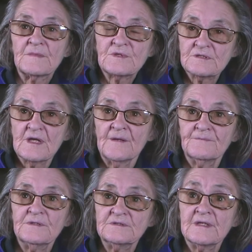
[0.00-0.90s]
just
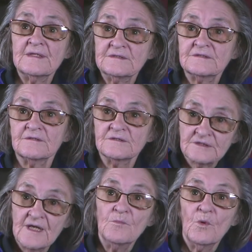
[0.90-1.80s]
after the incident,
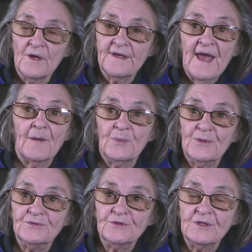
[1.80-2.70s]
saying what had
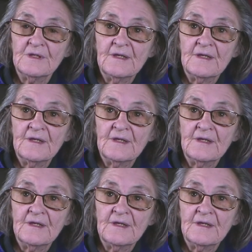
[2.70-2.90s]
happened,